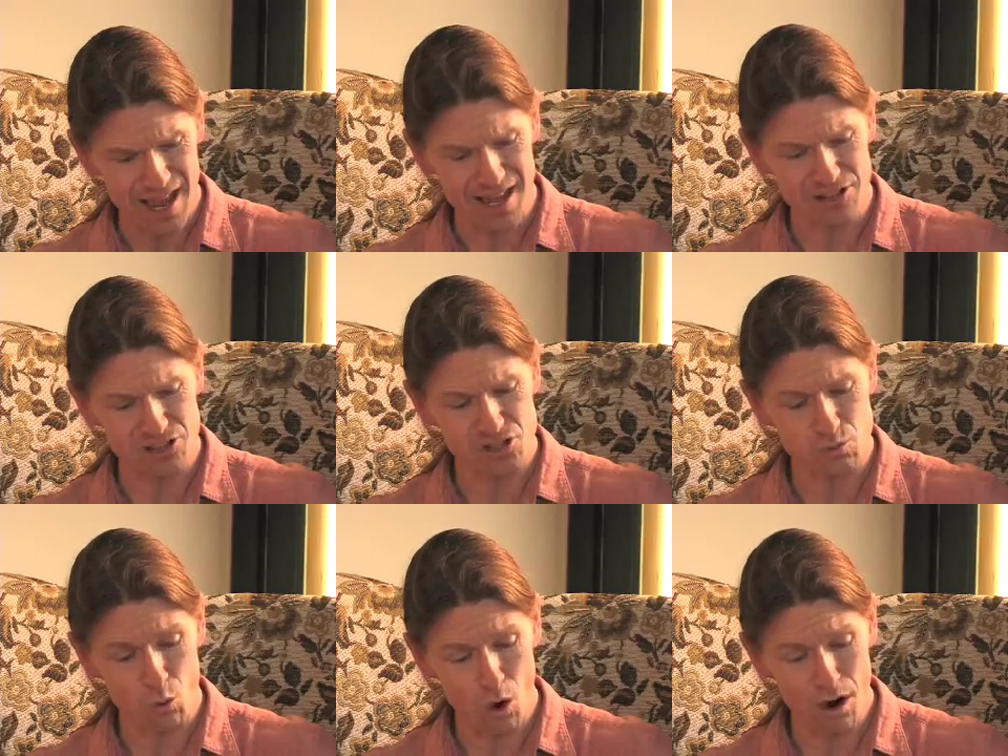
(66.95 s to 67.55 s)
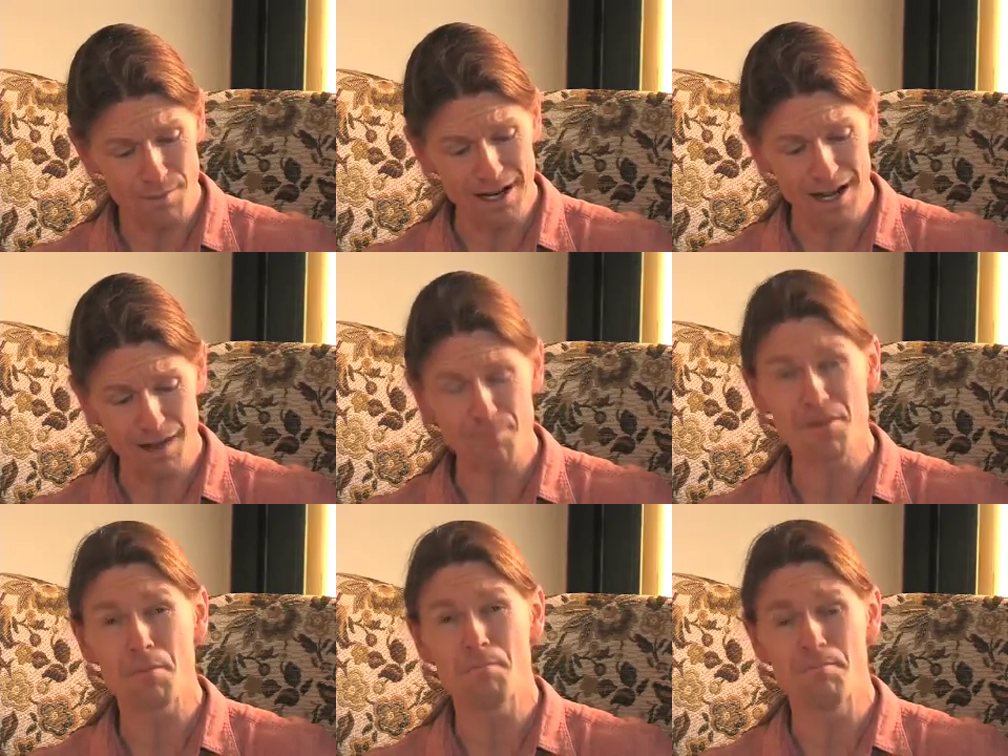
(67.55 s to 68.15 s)
and swarming
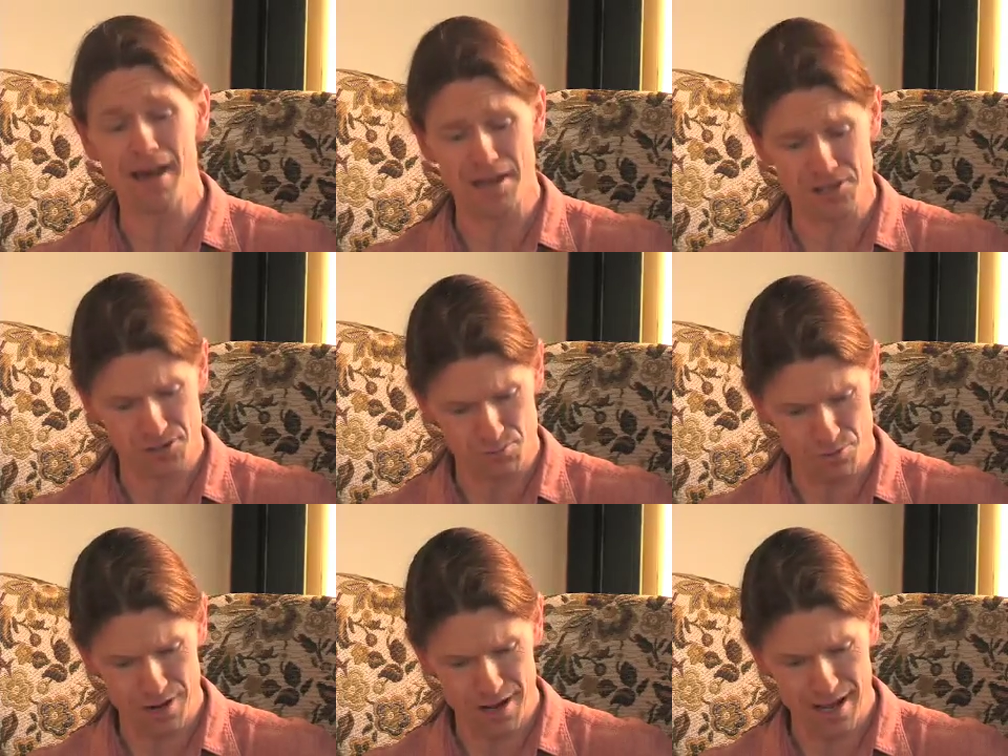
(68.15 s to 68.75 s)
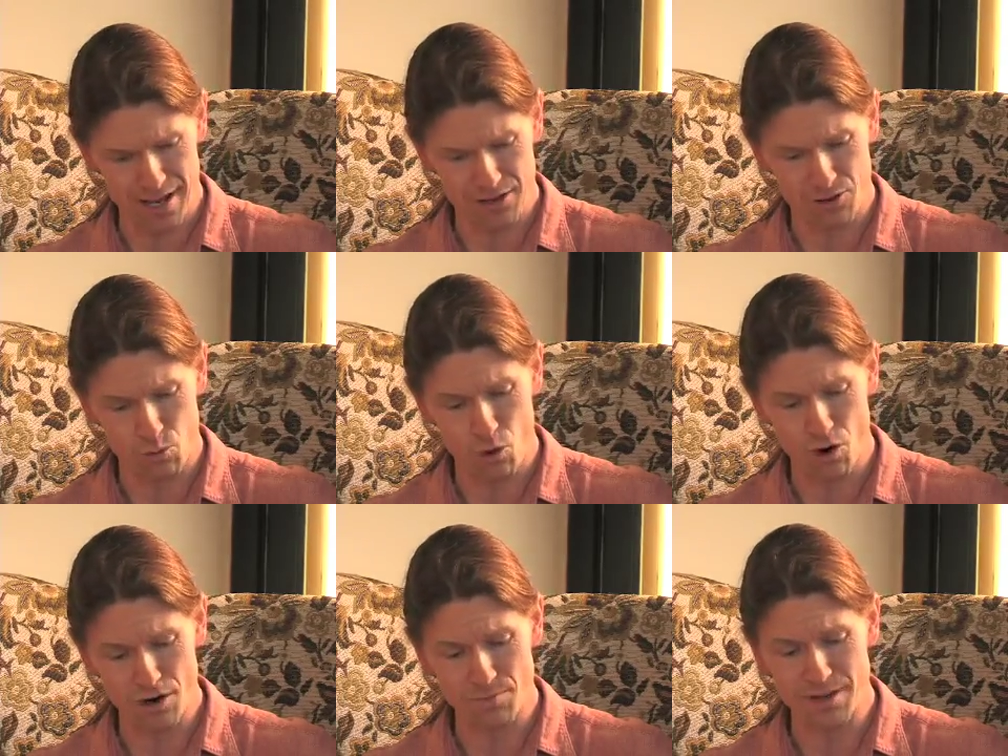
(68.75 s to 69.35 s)
up the bedspread
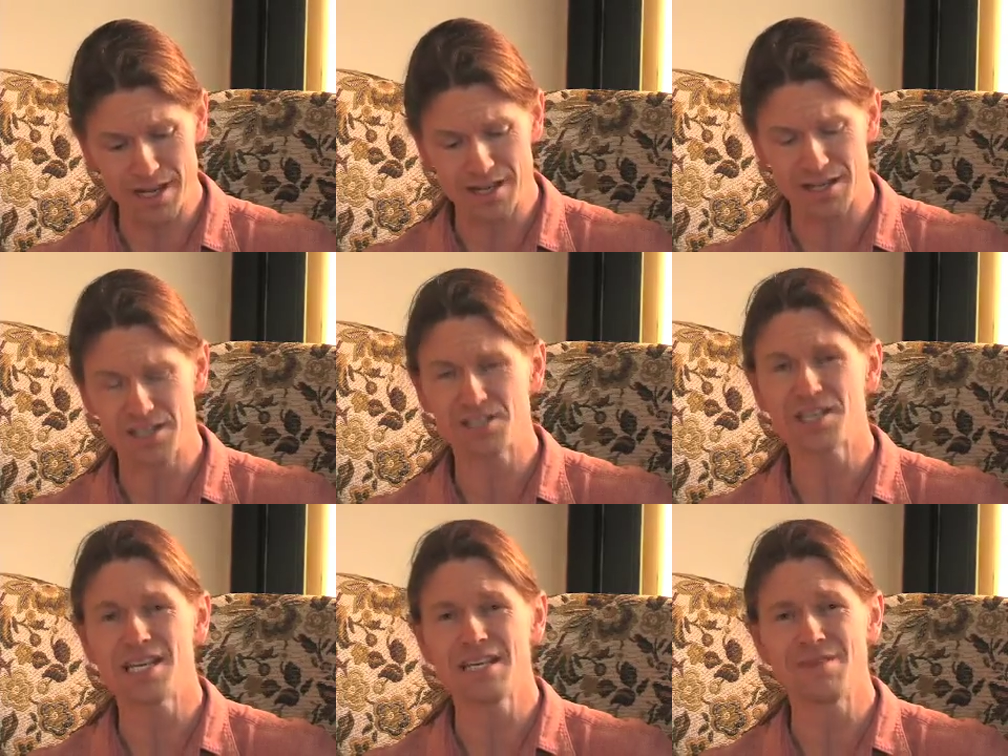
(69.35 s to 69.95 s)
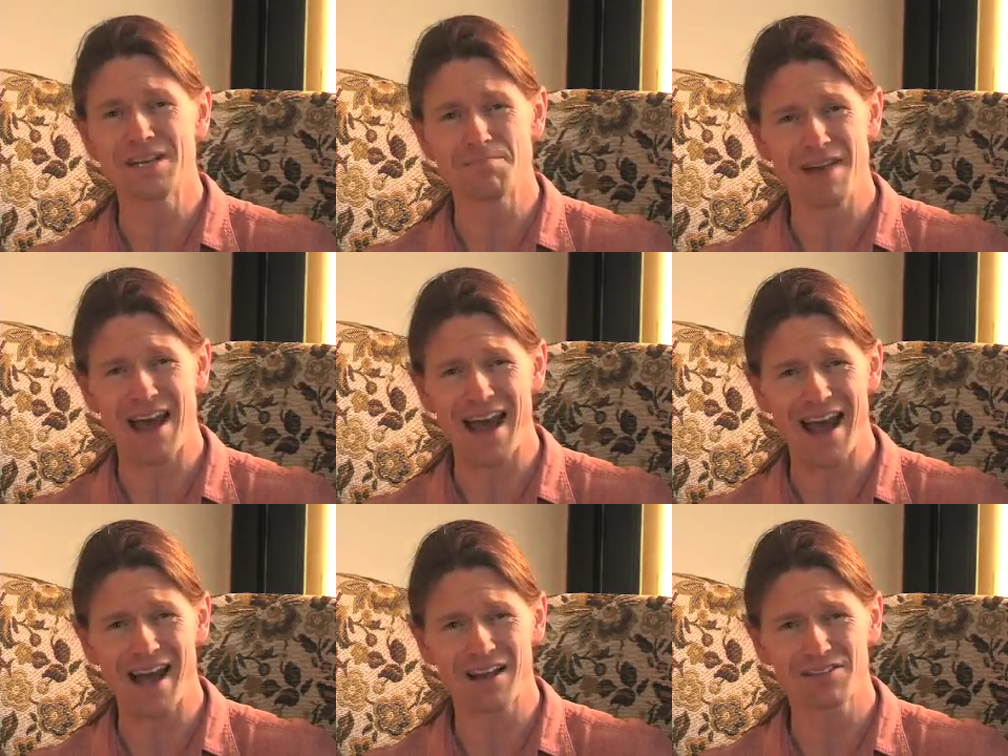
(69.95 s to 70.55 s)
toward me in a teeming
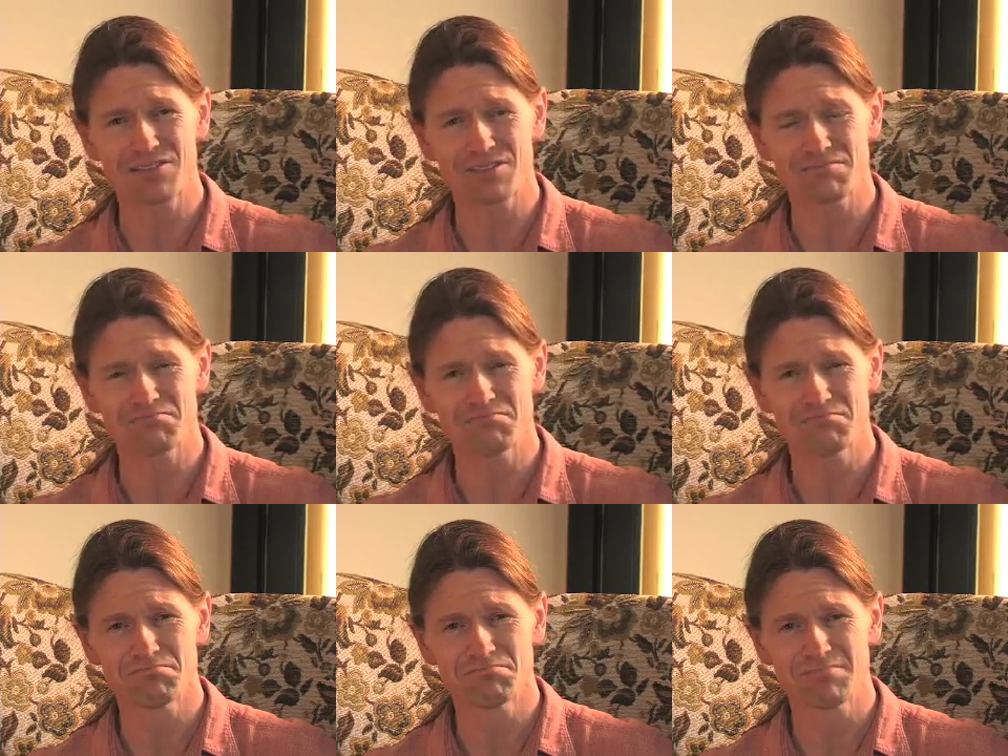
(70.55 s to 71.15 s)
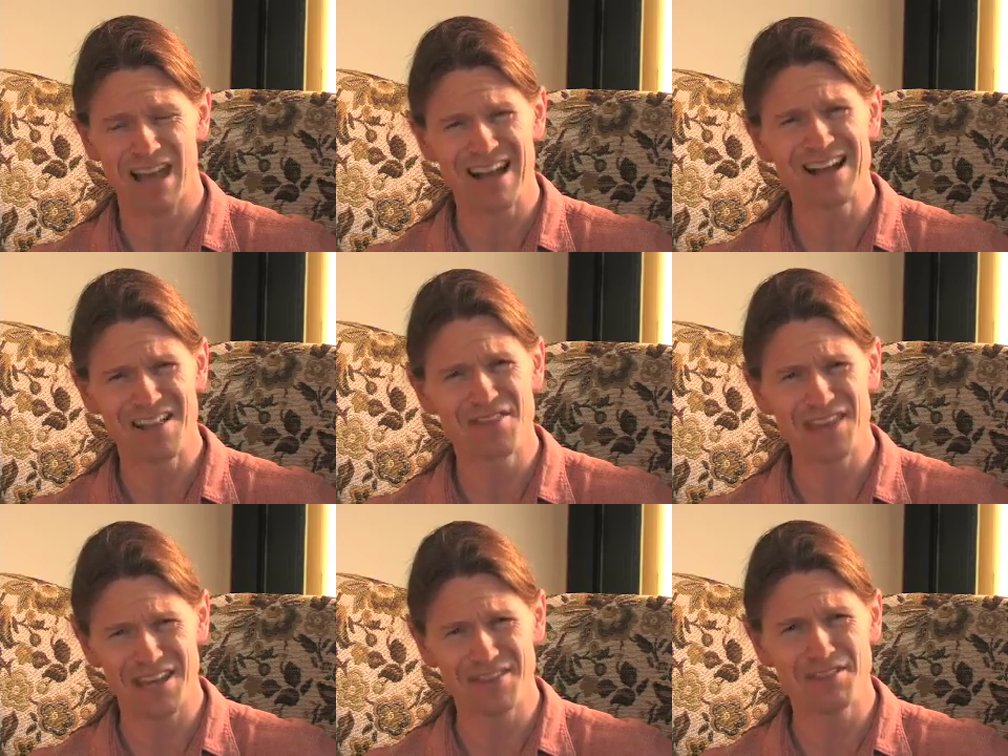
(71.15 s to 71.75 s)
mass.
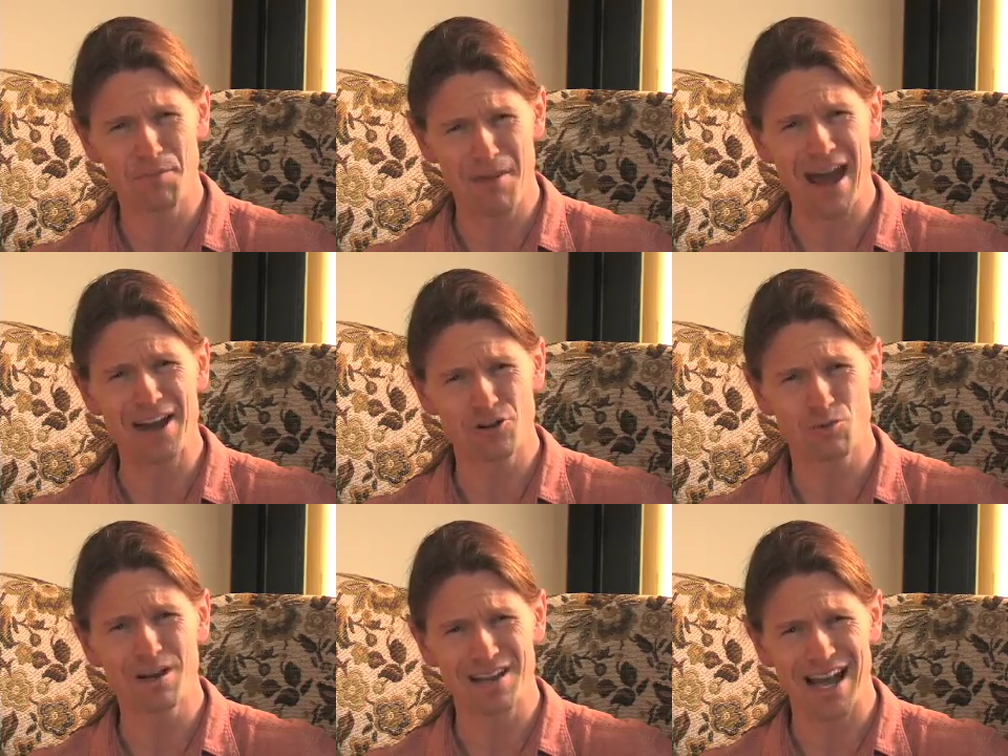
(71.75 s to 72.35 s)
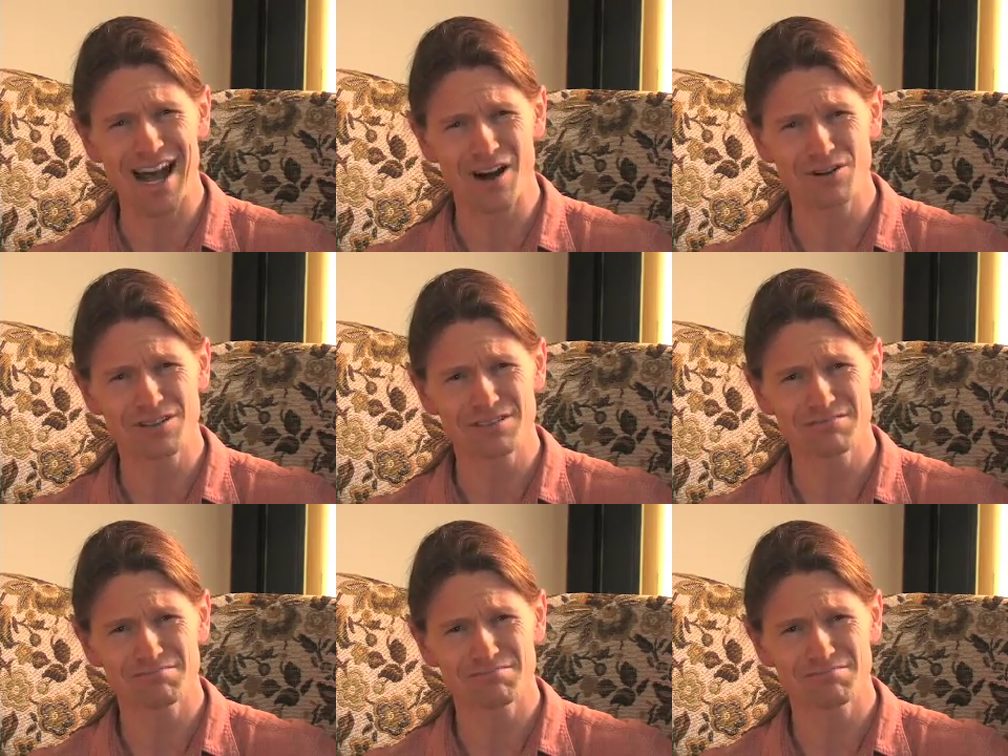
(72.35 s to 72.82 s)
Then the match went out.